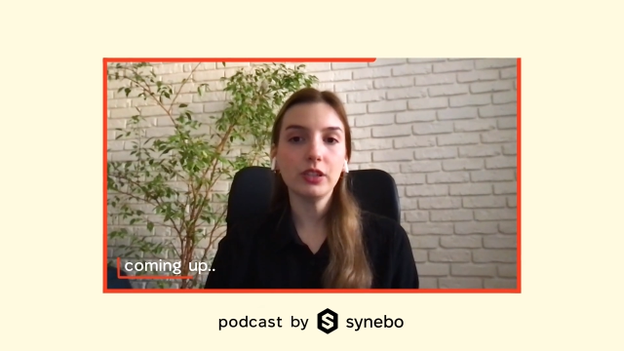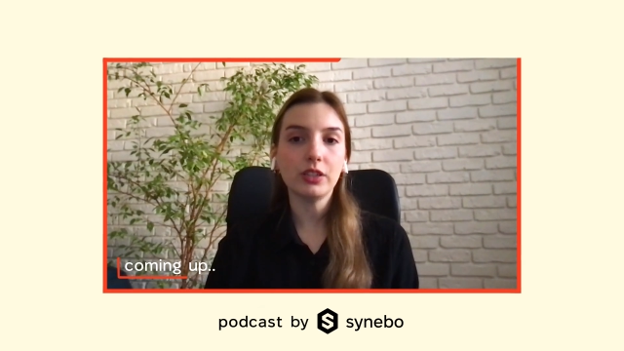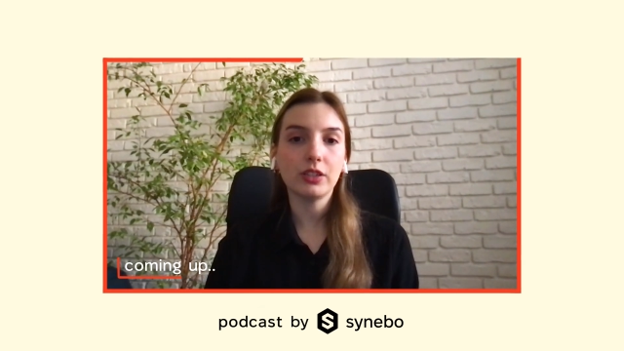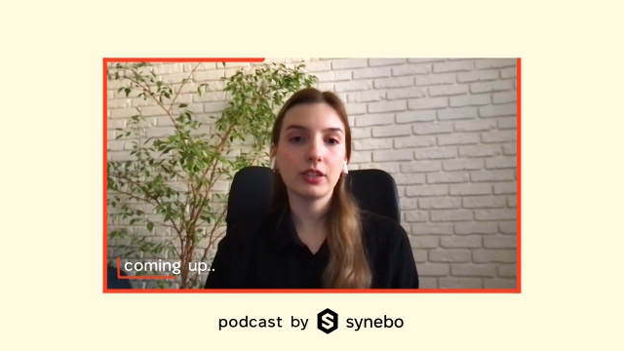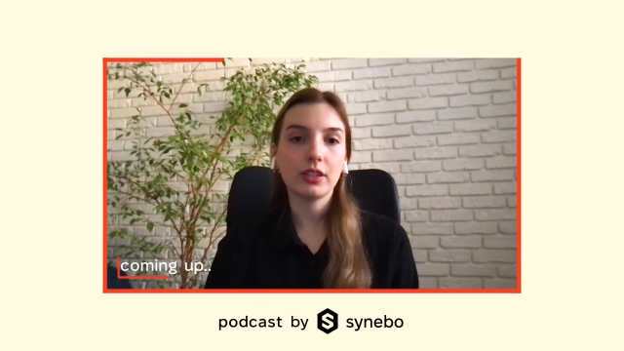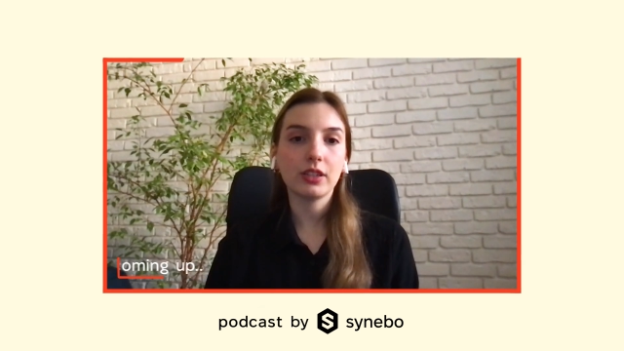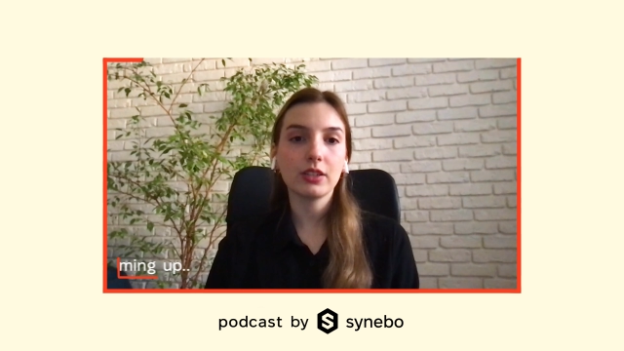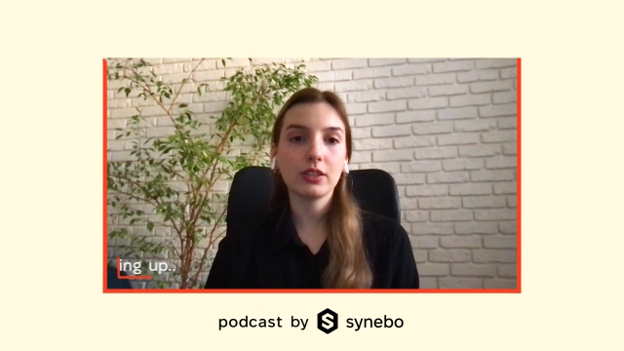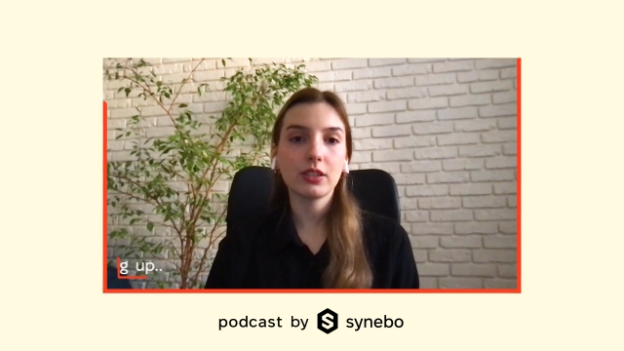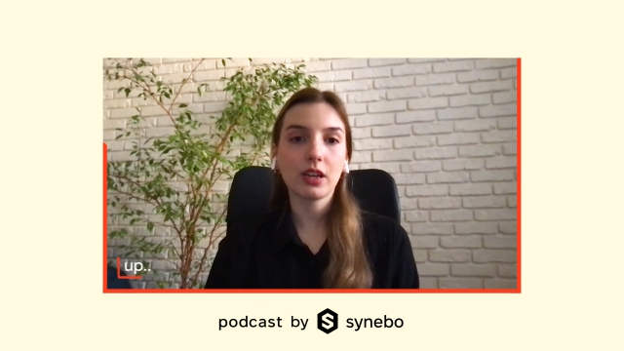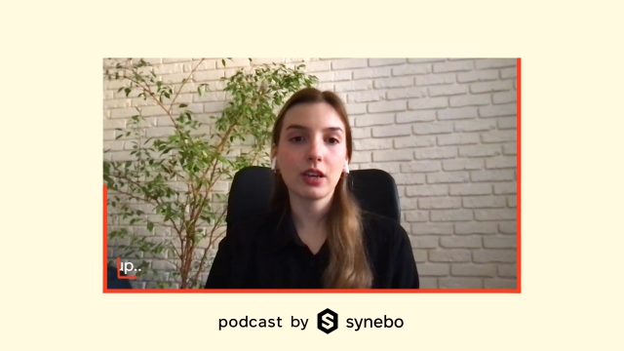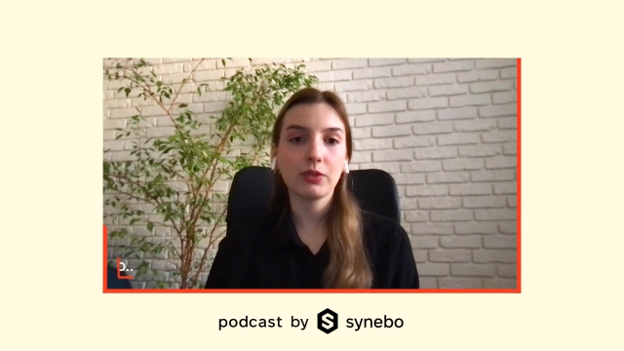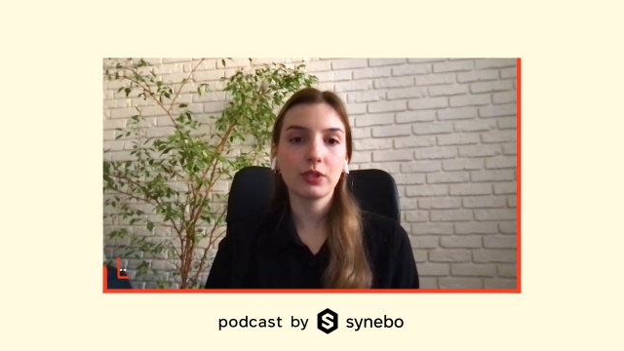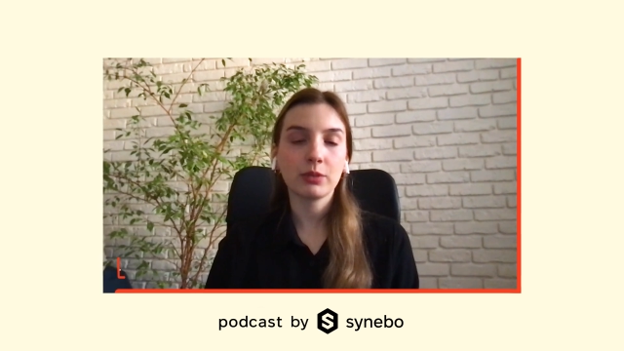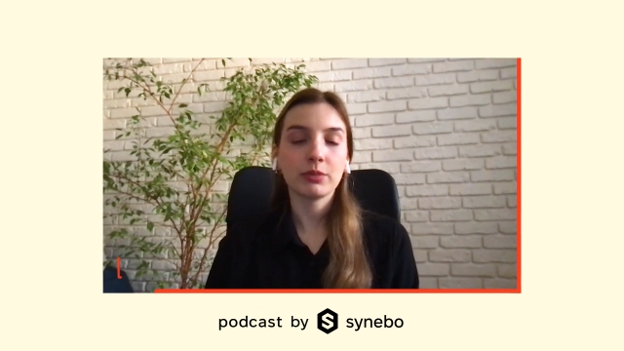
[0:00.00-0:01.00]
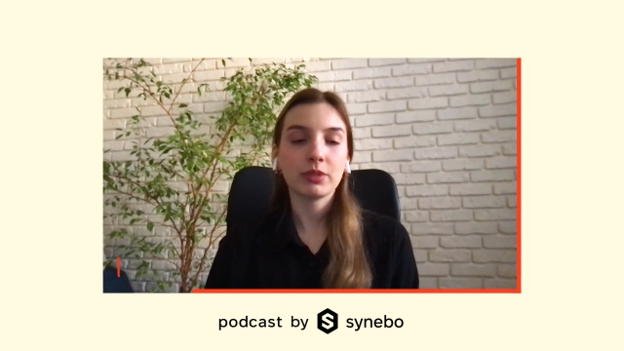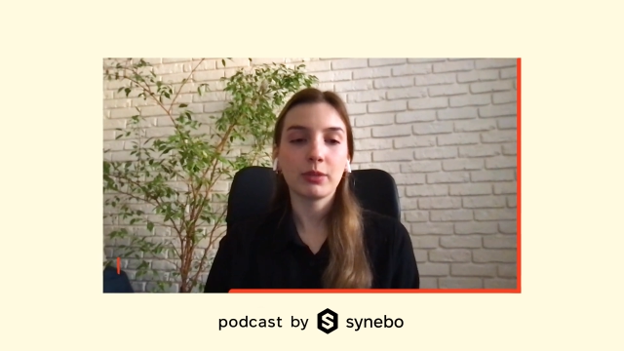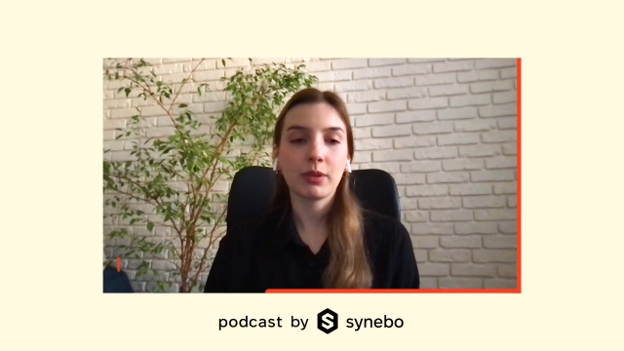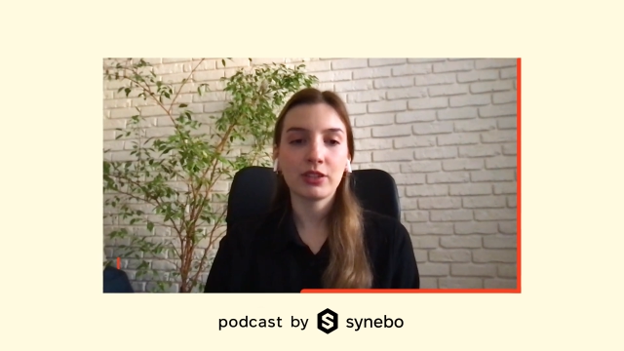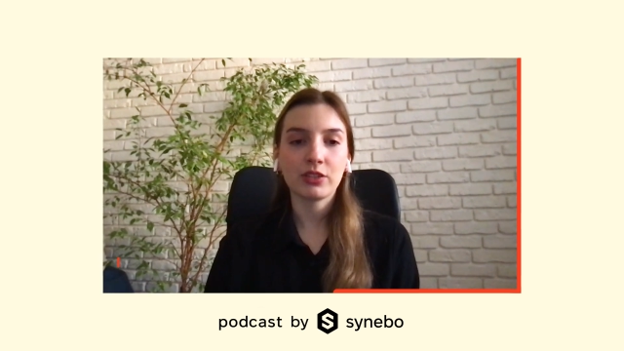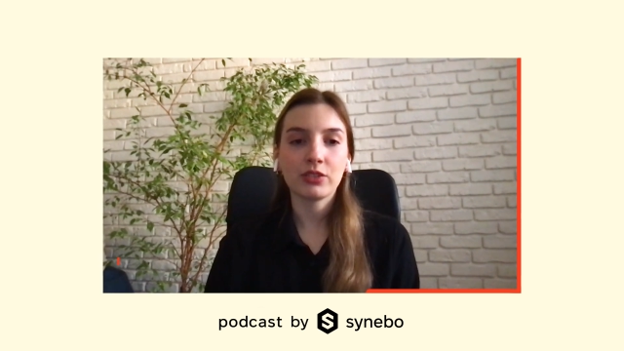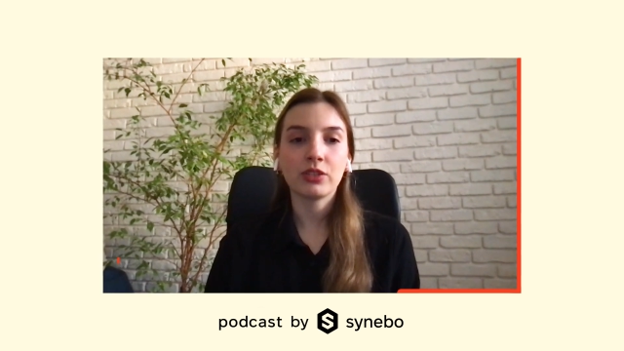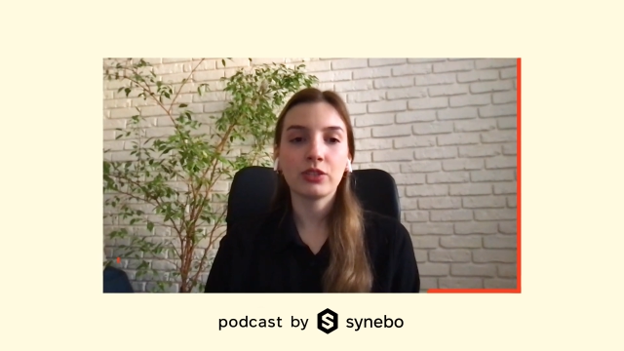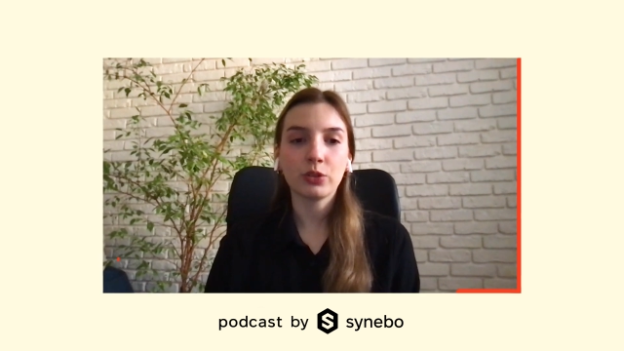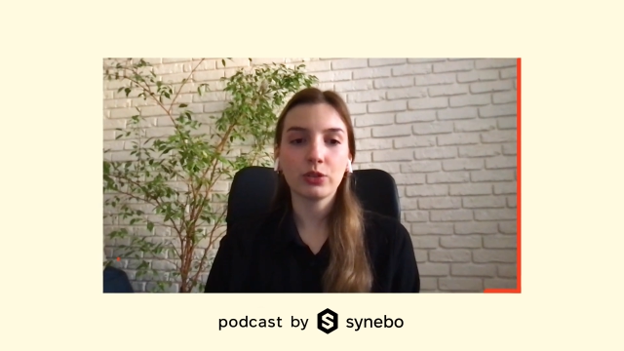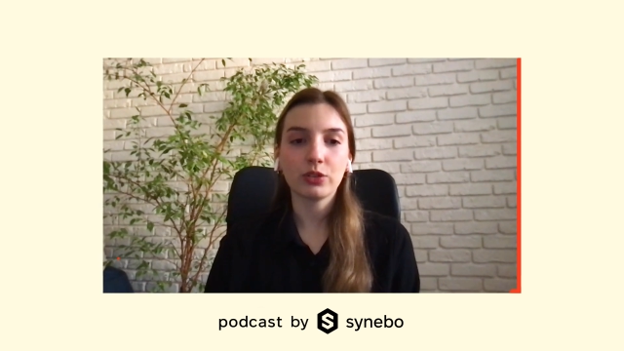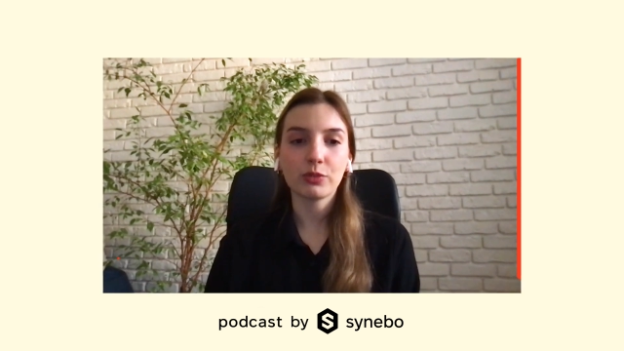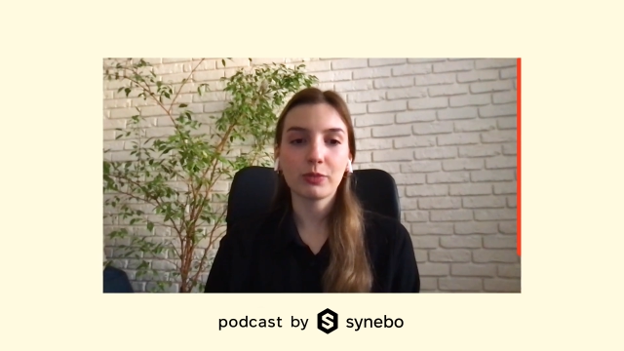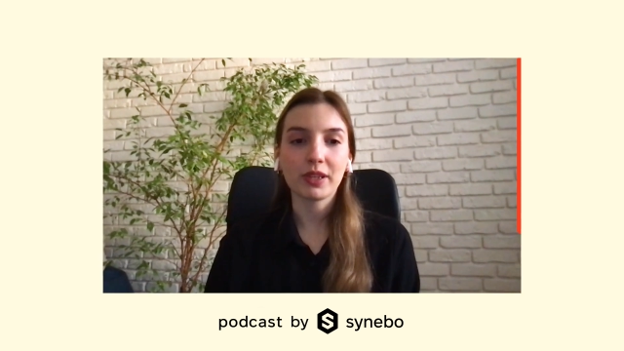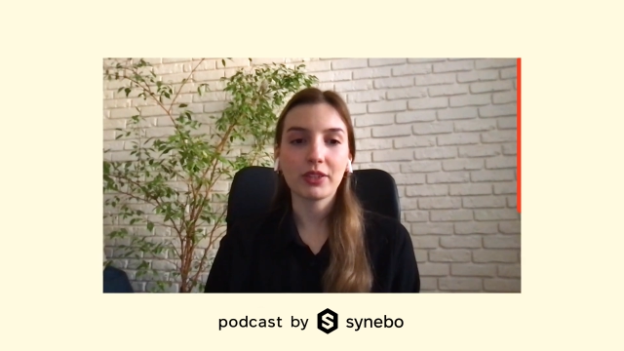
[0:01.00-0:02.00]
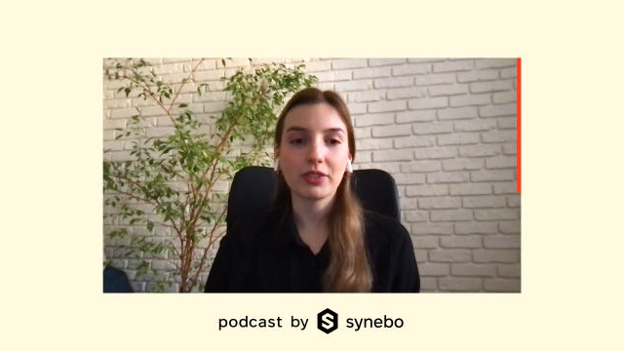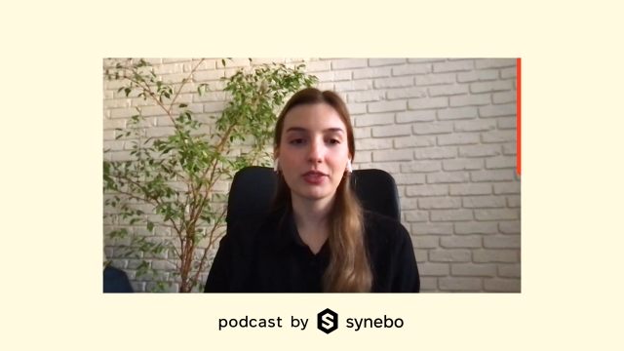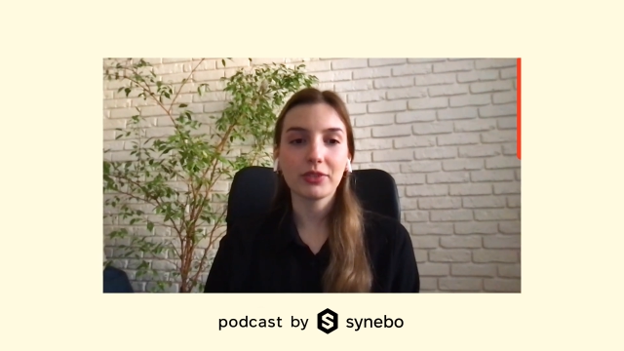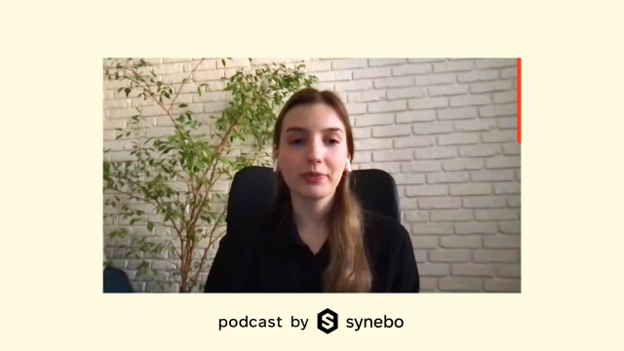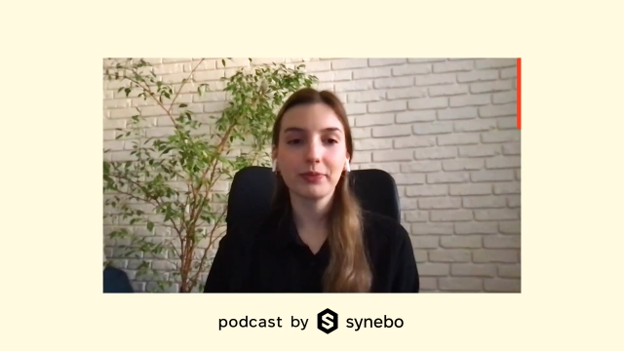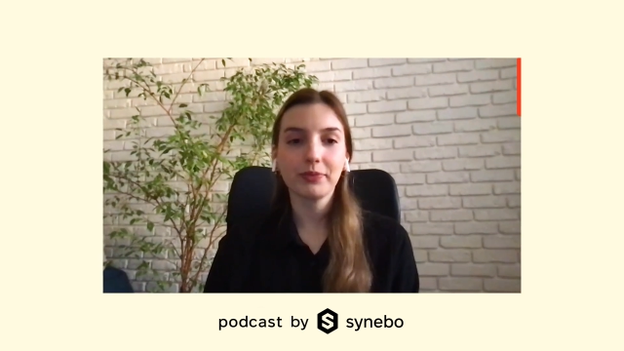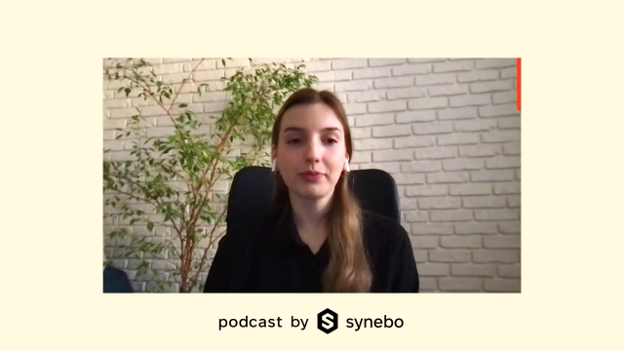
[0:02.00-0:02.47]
in tickets after implementing a knowledge base.